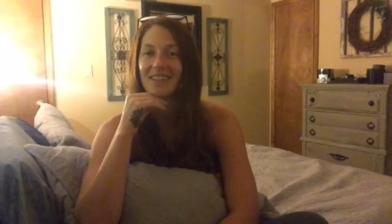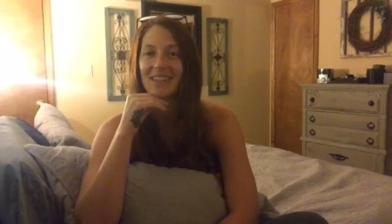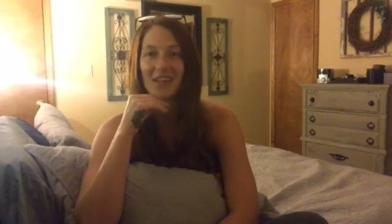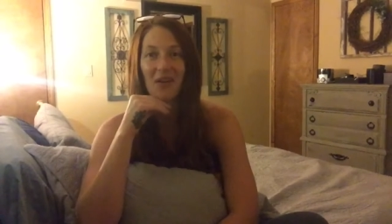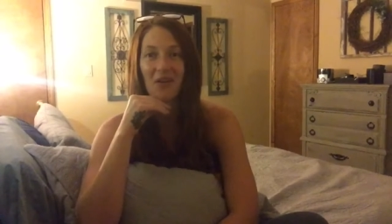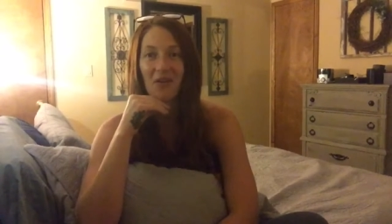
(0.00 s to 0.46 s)

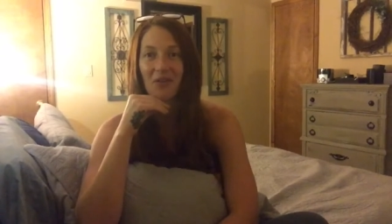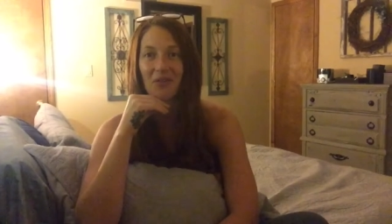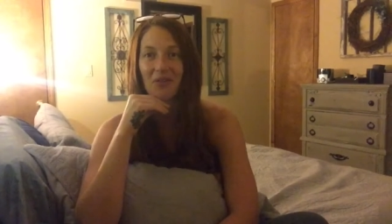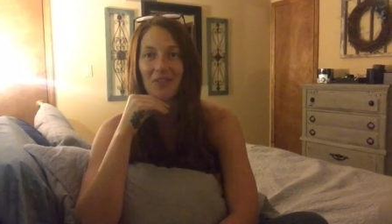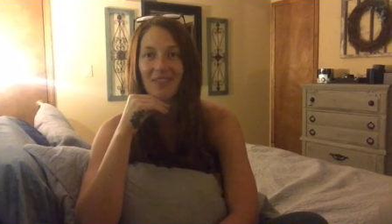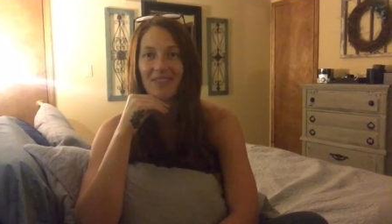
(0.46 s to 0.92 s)

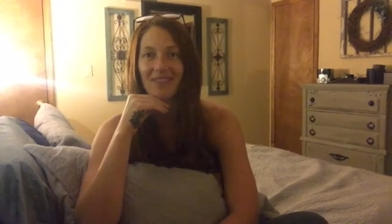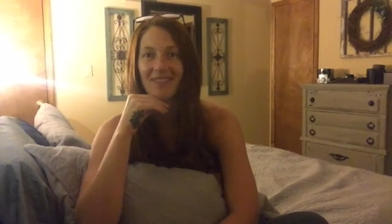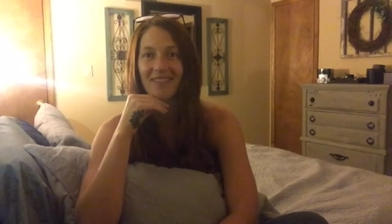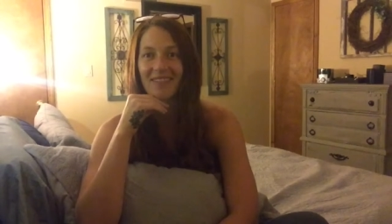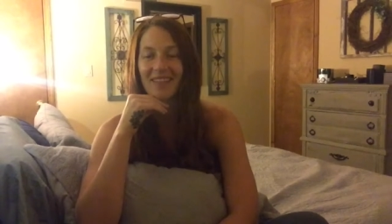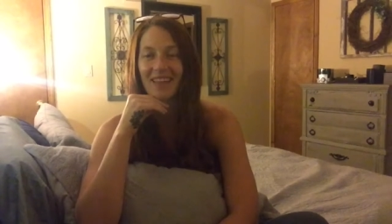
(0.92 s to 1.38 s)
No,
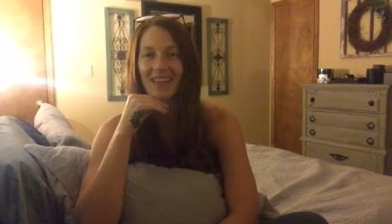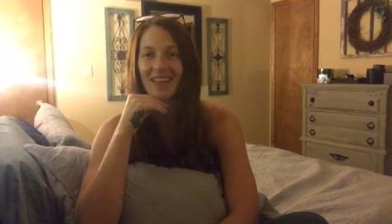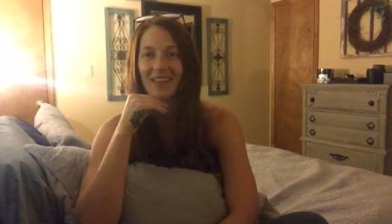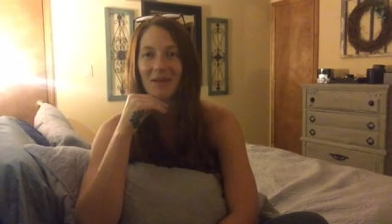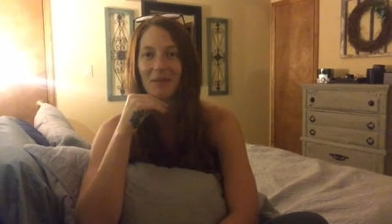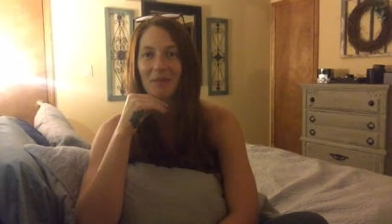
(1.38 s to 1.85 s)

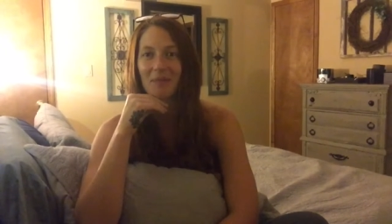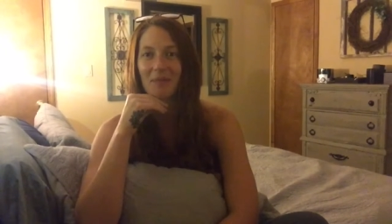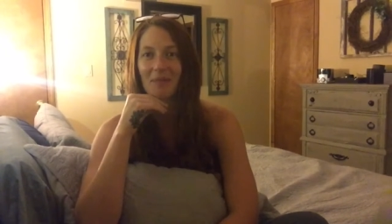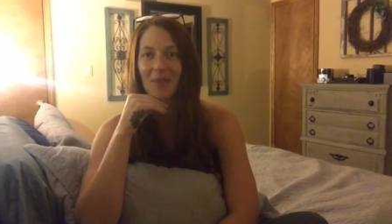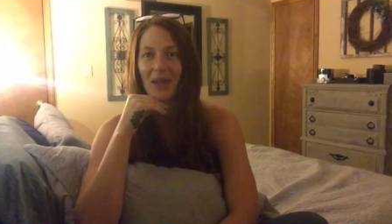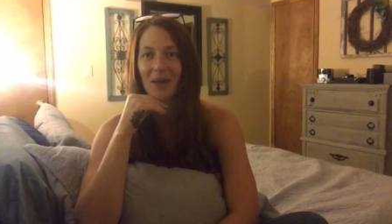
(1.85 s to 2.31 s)

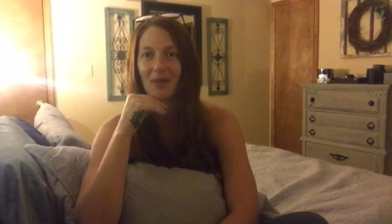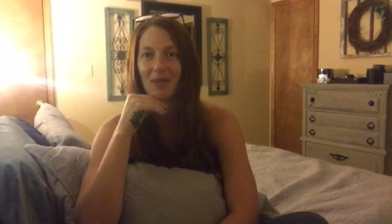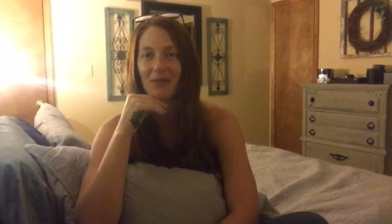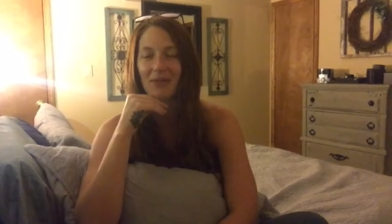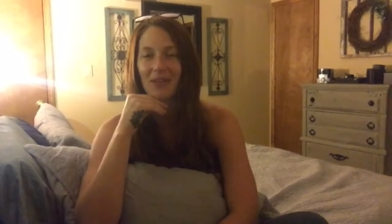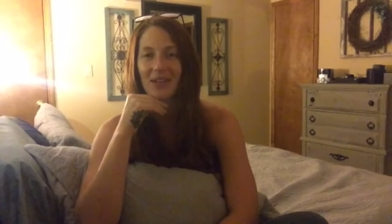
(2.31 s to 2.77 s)
um, health
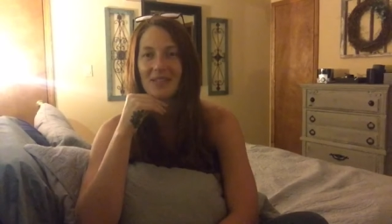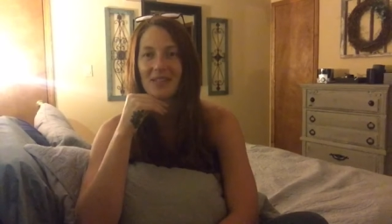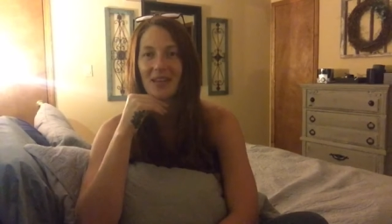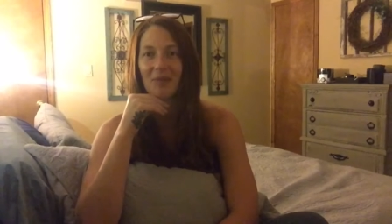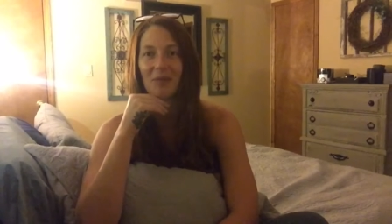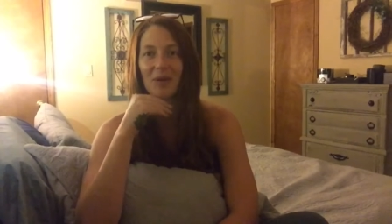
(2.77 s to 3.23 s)
and fitness
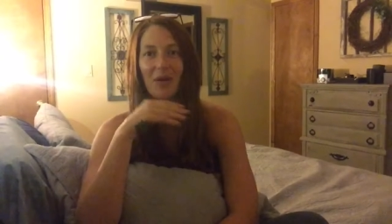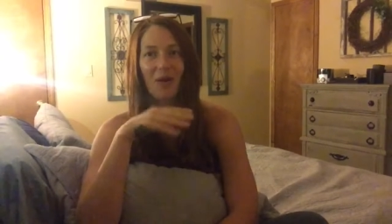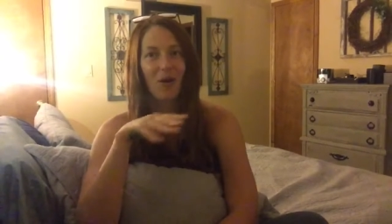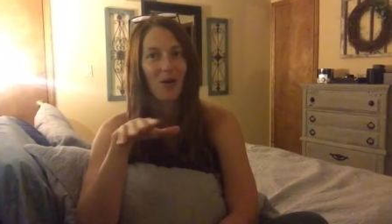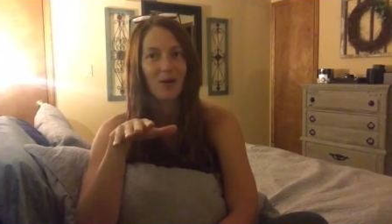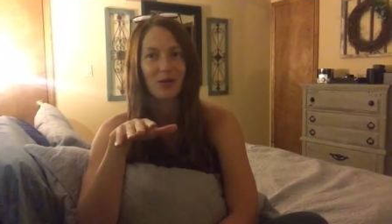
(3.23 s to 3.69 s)
come in
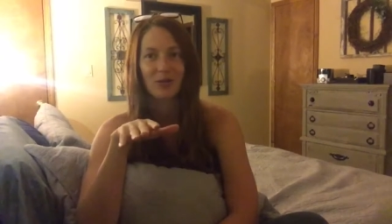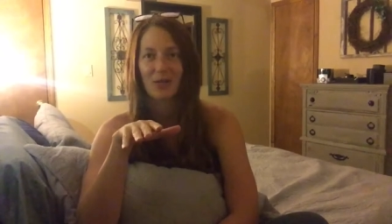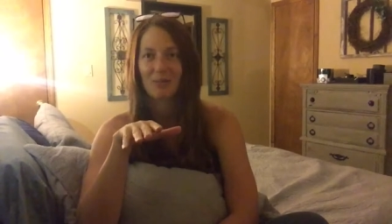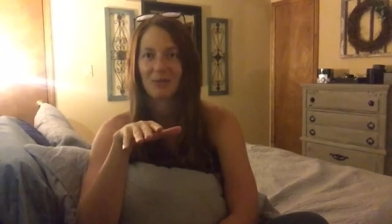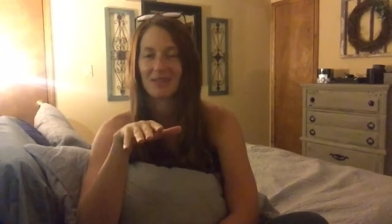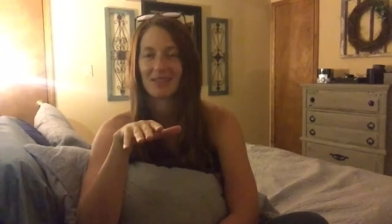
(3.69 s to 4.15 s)
all
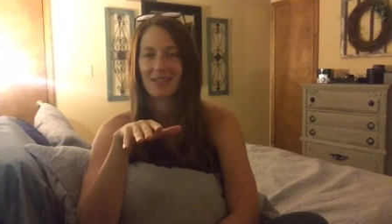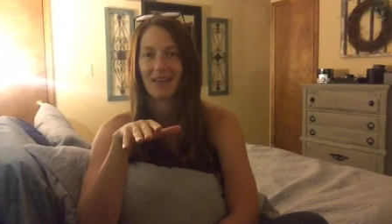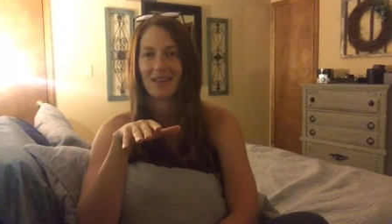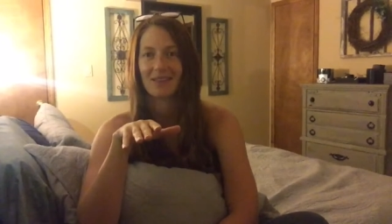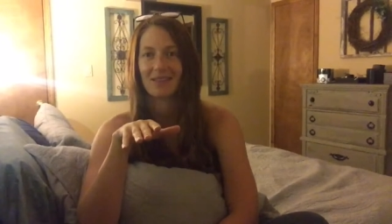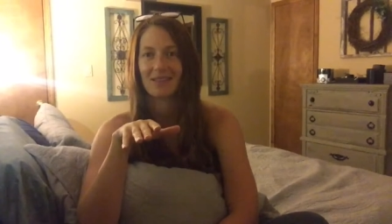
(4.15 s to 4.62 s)
shapes and
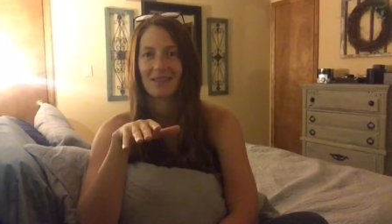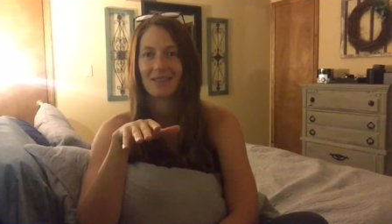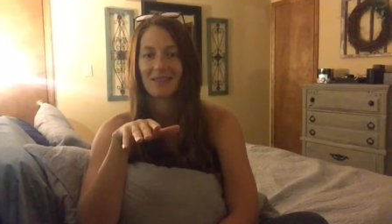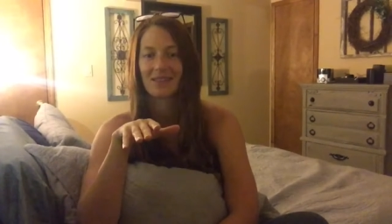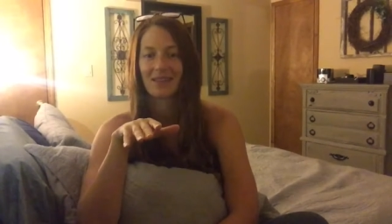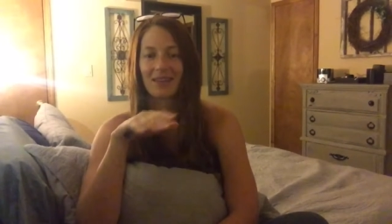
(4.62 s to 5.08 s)

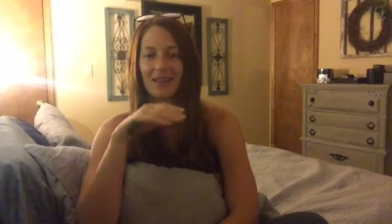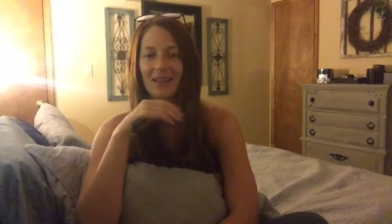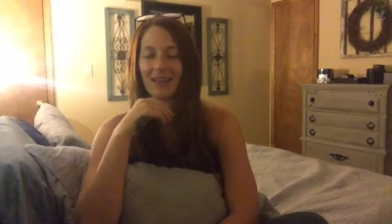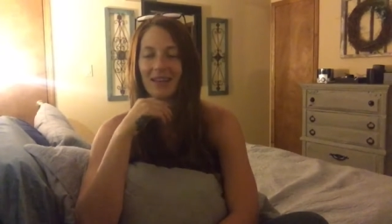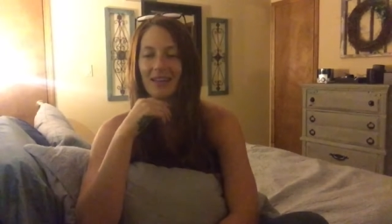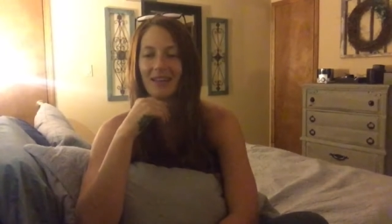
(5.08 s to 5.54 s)
sizes.
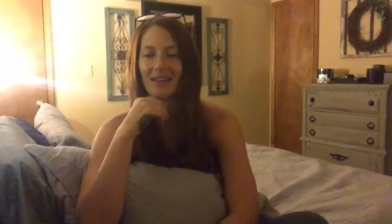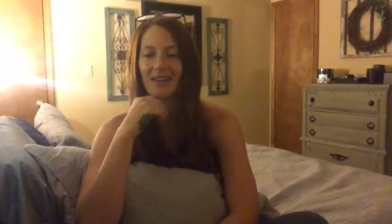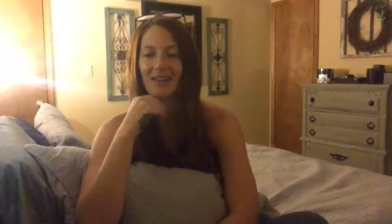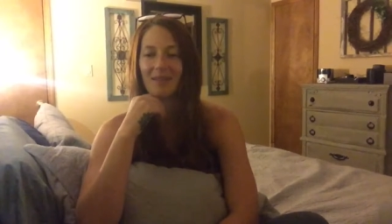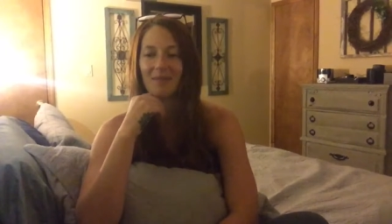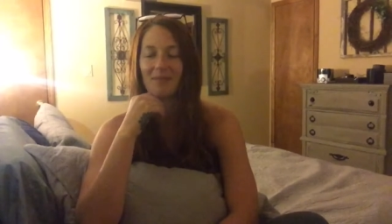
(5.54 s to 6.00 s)

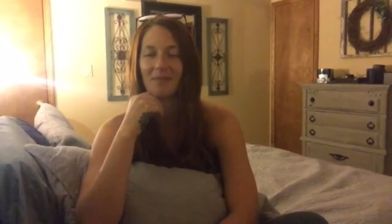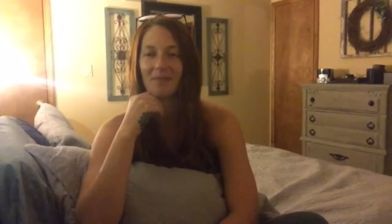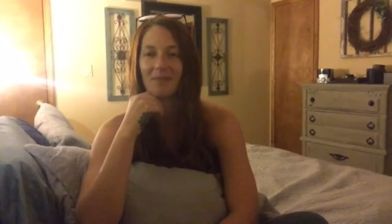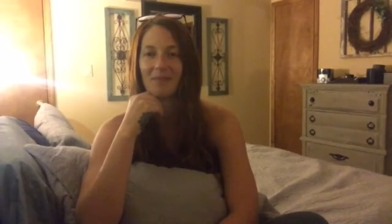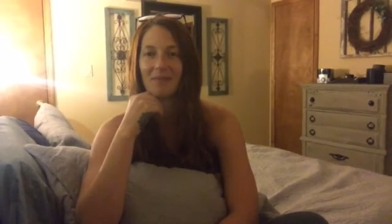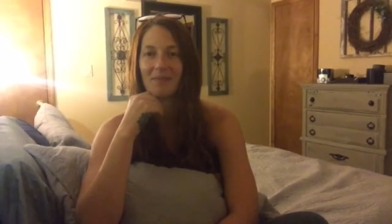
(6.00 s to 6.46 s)
Um,
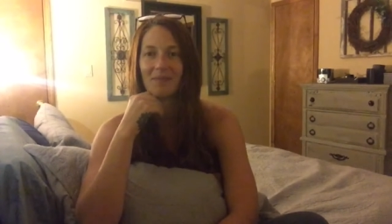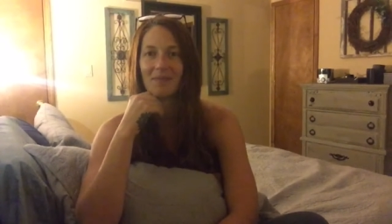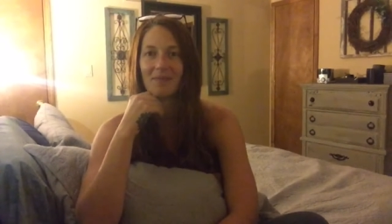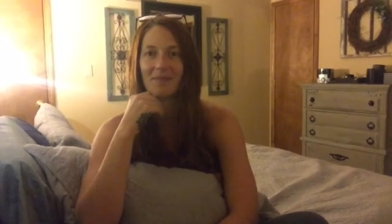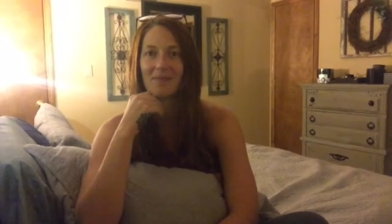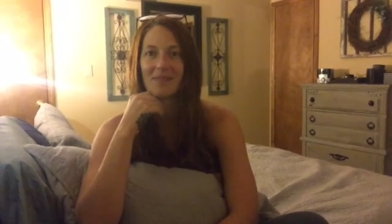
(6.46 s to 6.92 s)

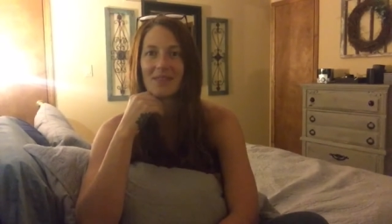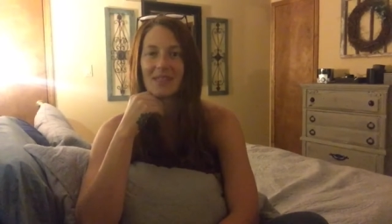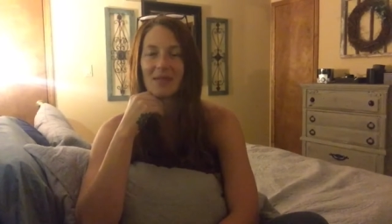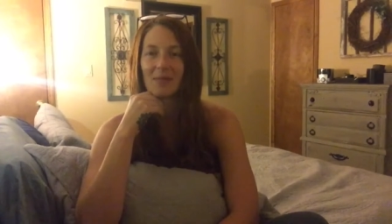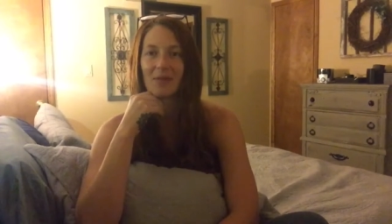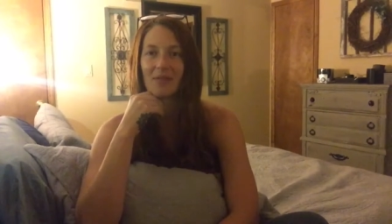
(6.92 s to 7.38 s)

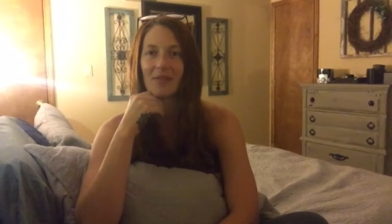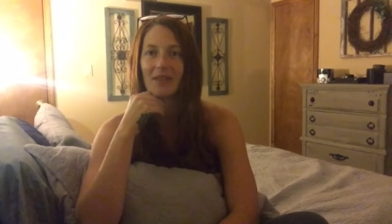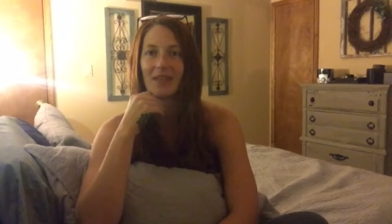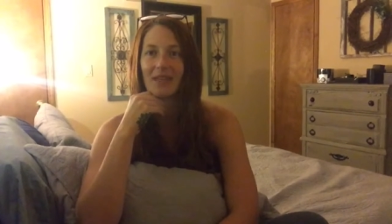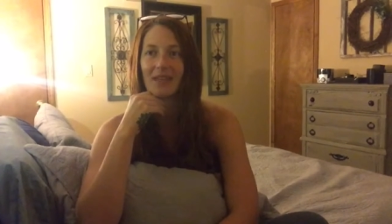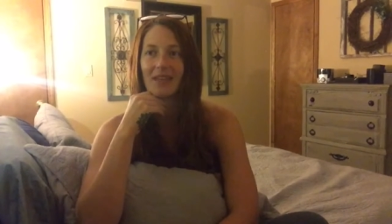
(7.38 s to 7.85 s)
some of
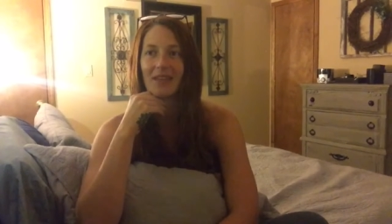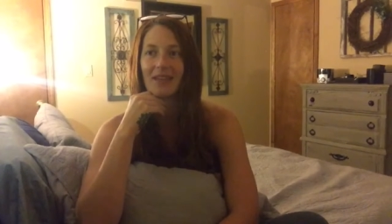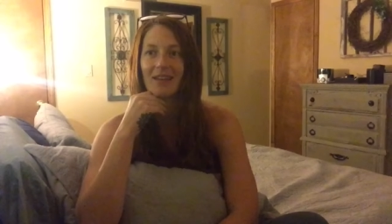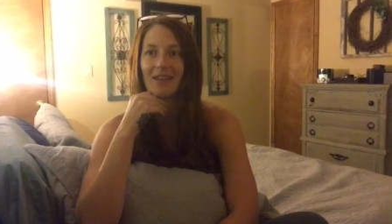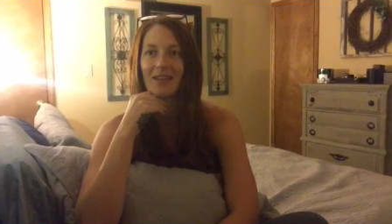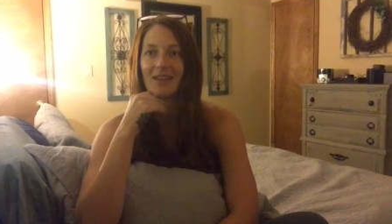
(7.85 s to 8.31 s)

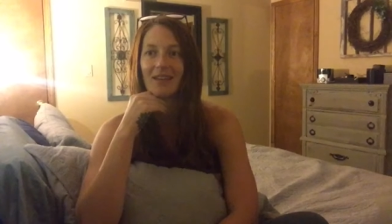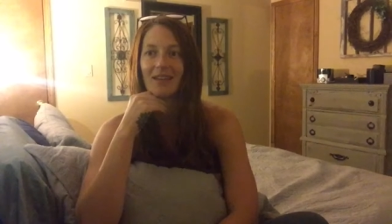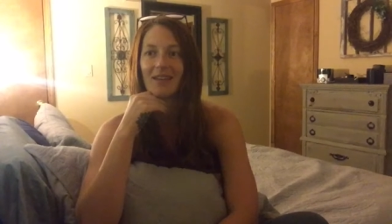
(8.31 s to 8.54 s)
the